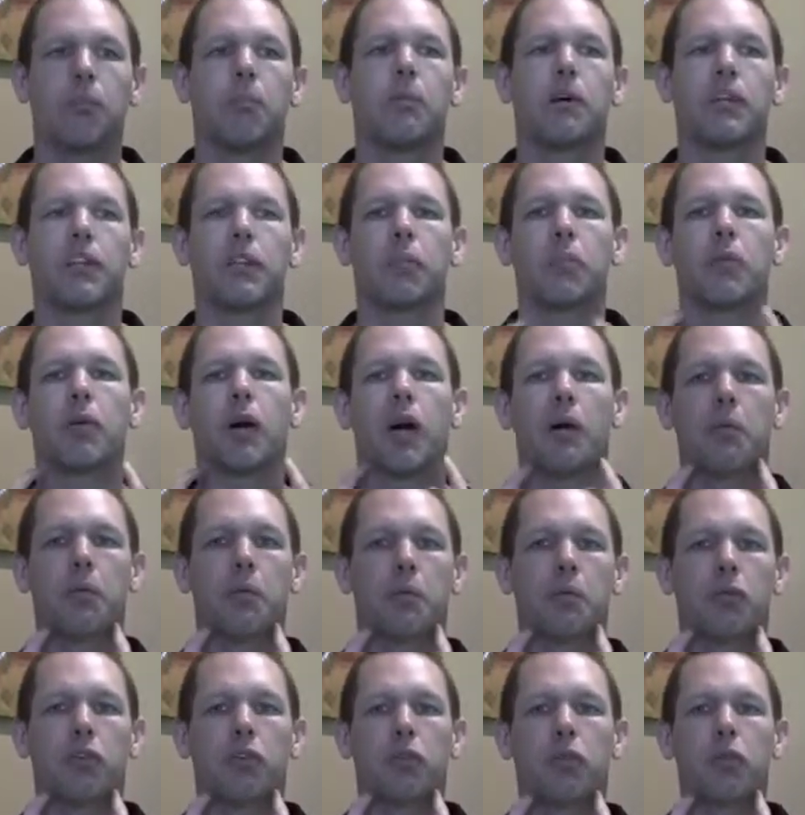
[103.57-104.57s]
but the
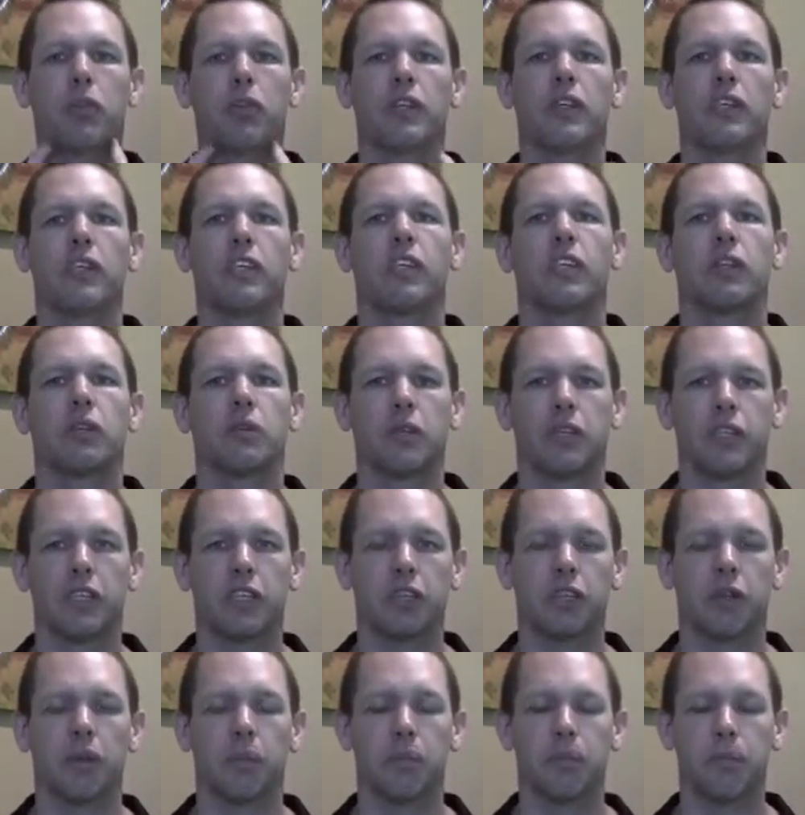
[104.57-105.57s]
problem is really here and
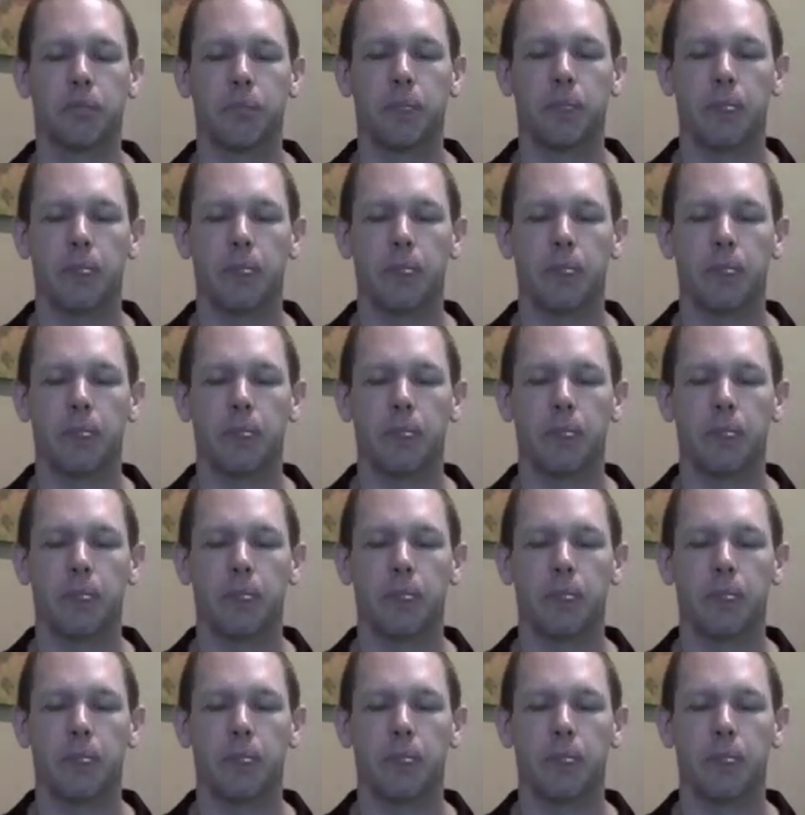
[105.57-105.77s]
here.